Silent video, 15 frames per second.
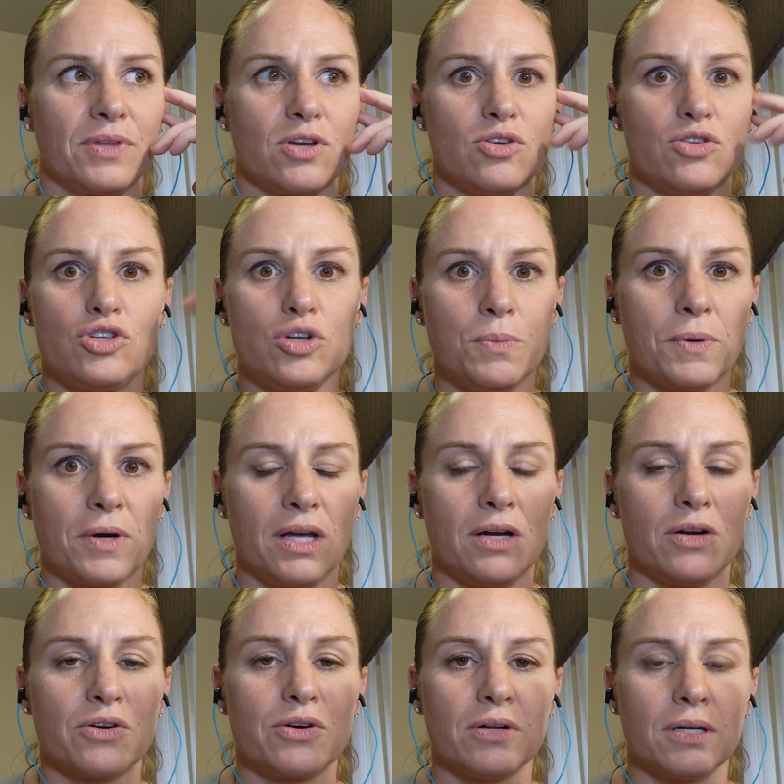super
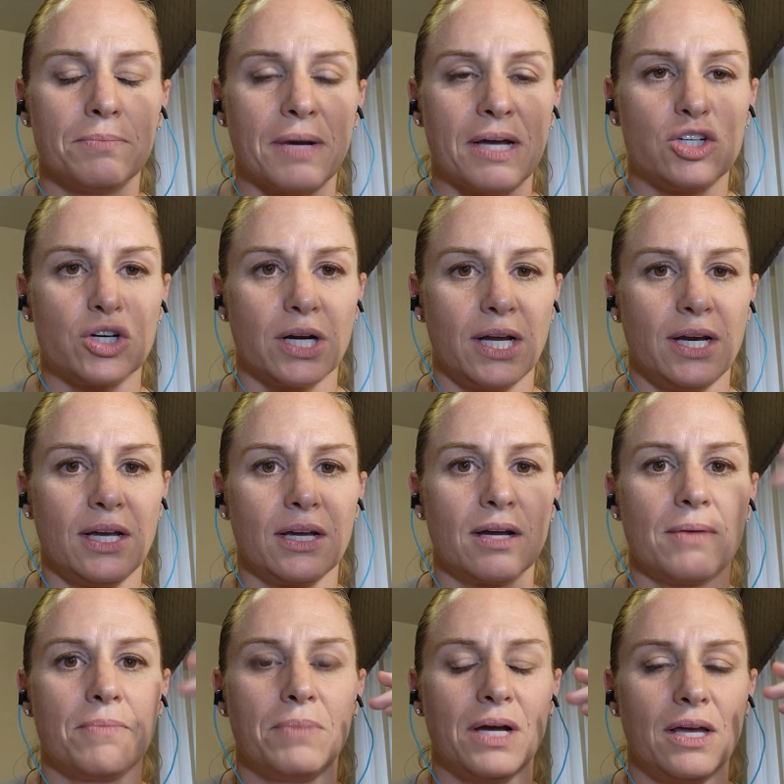integral in my training,
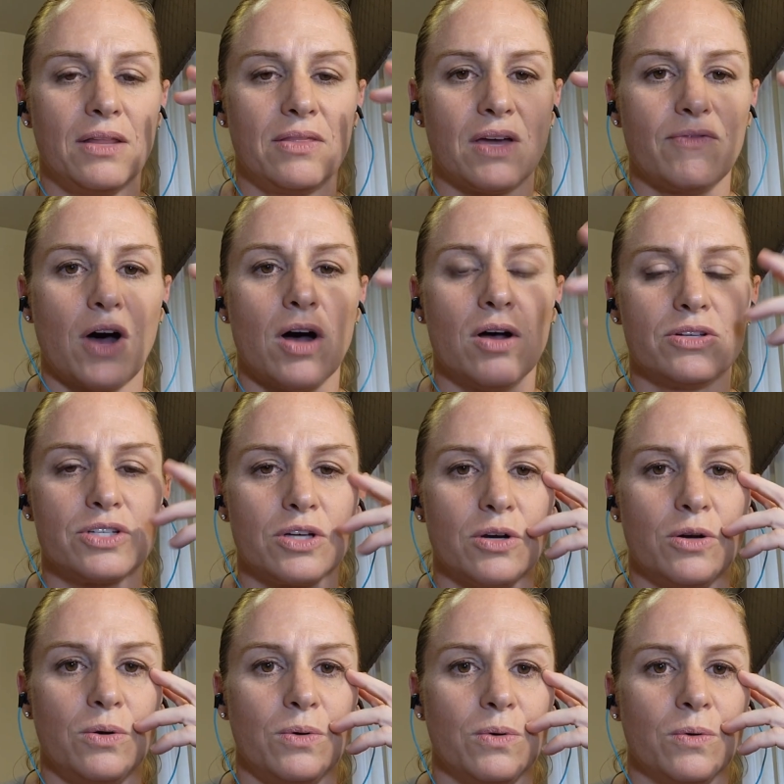but they've
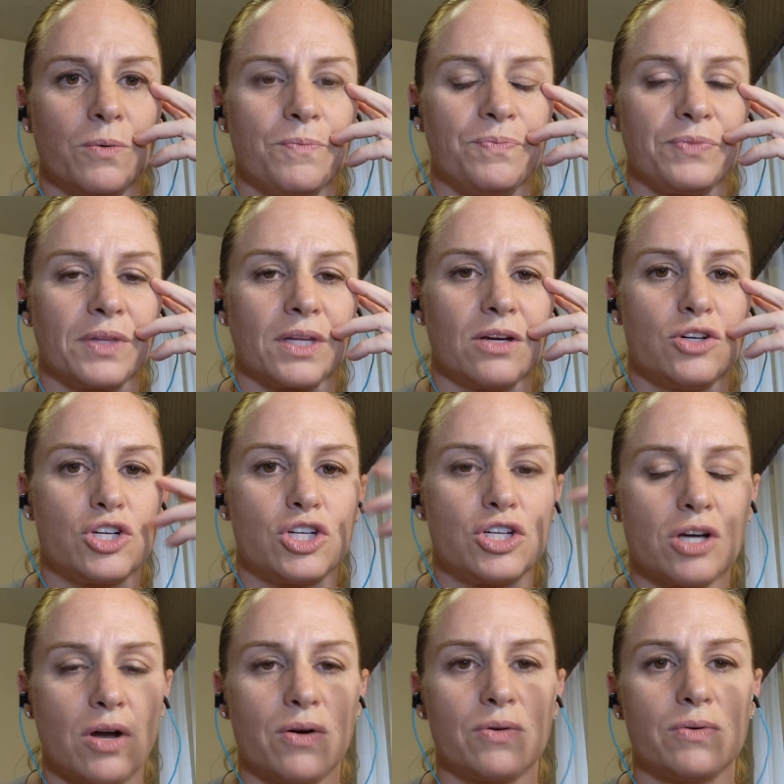also
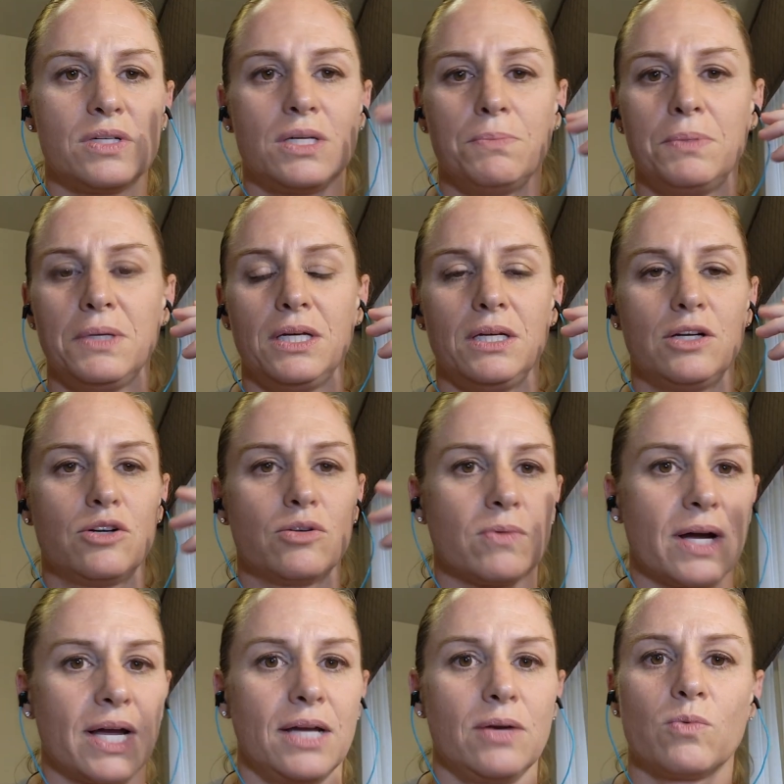shown to be
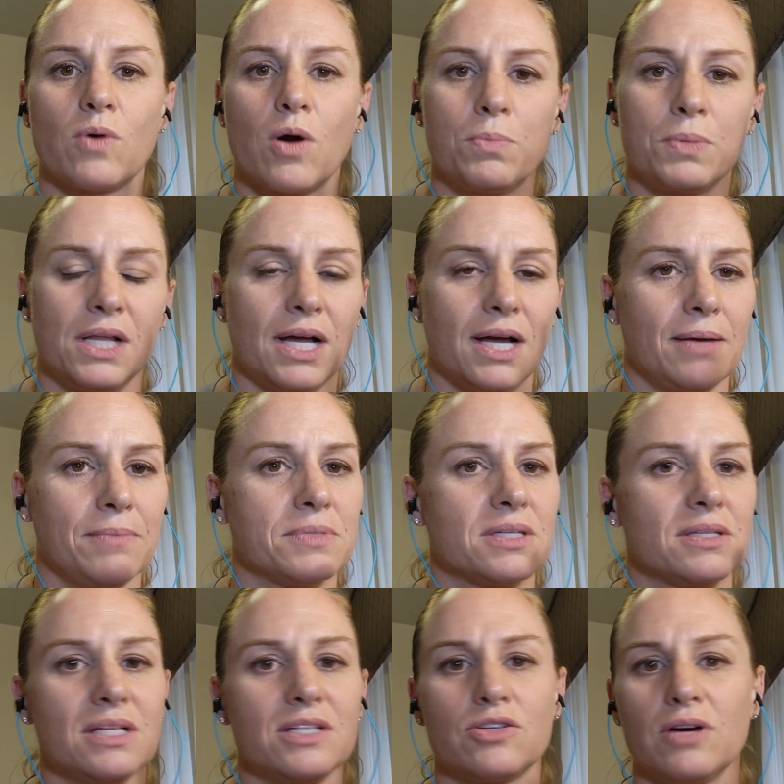great. Rope climbs,
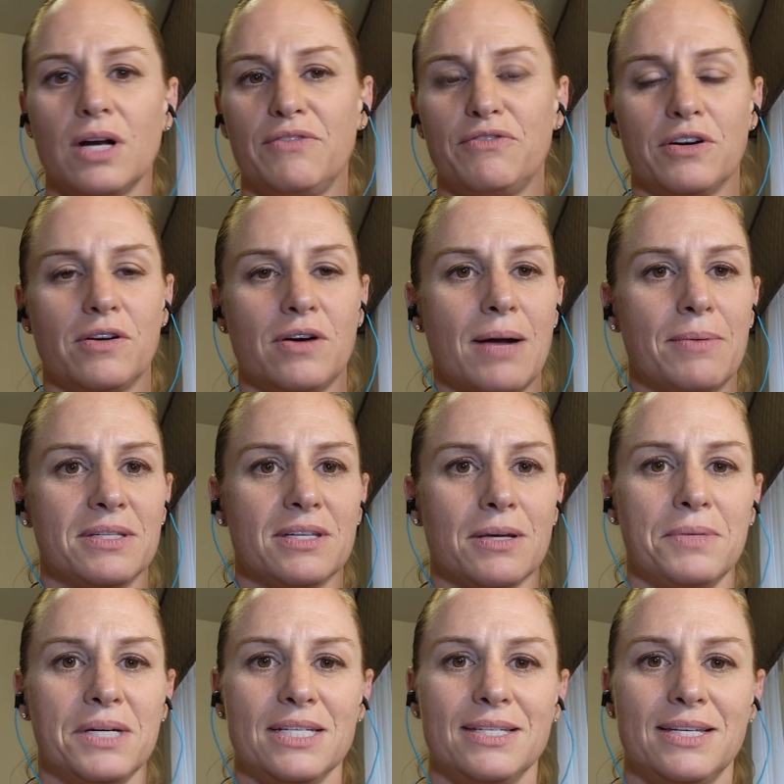that's great for grabbing
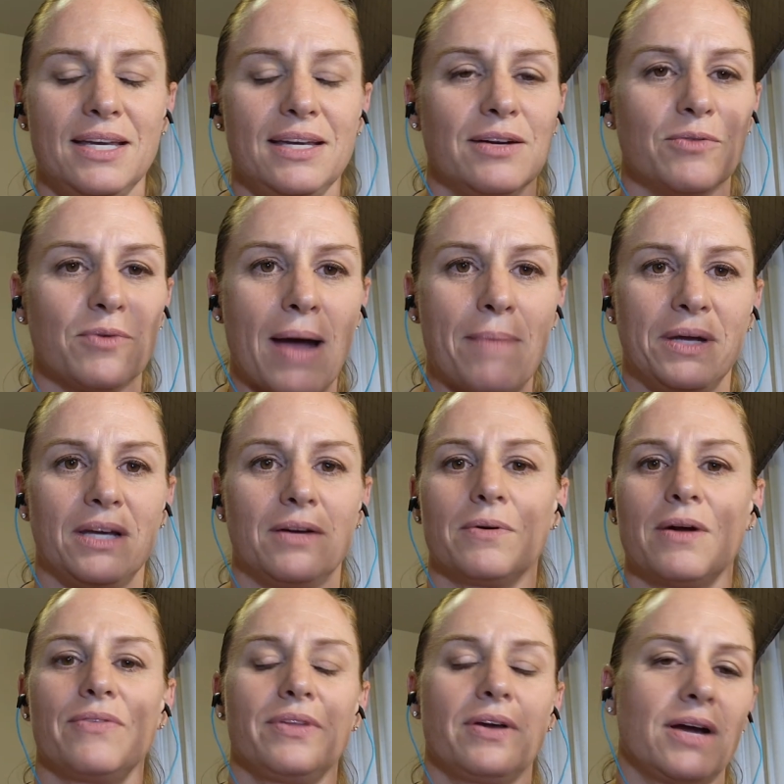somebody's gi and wrapping it
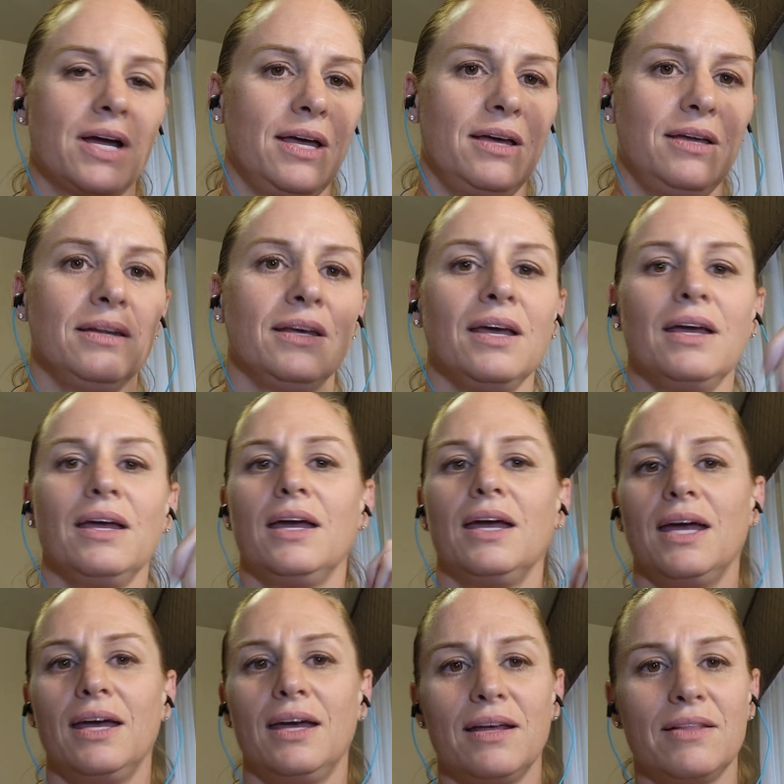around their head.
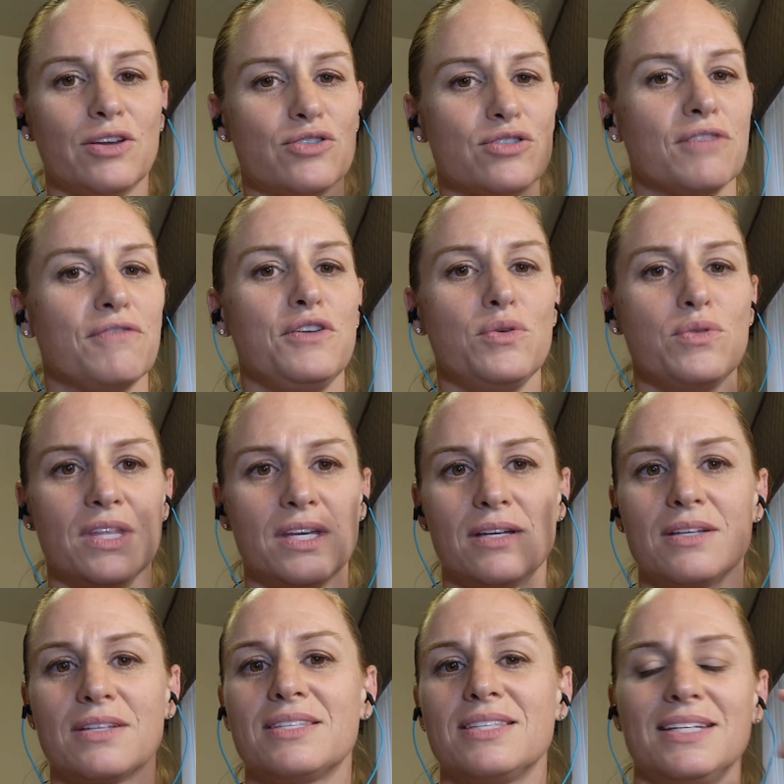There's a few
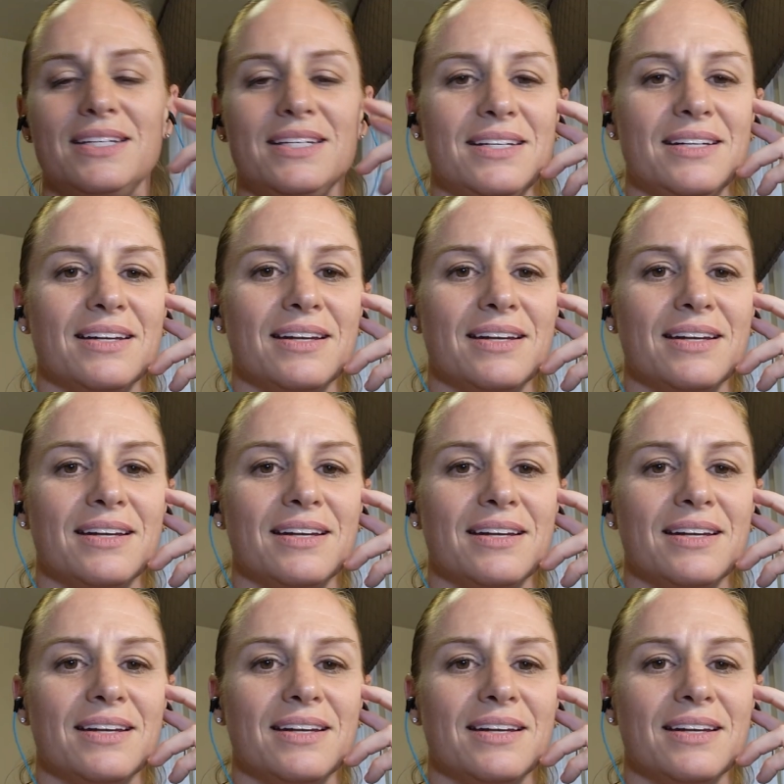things that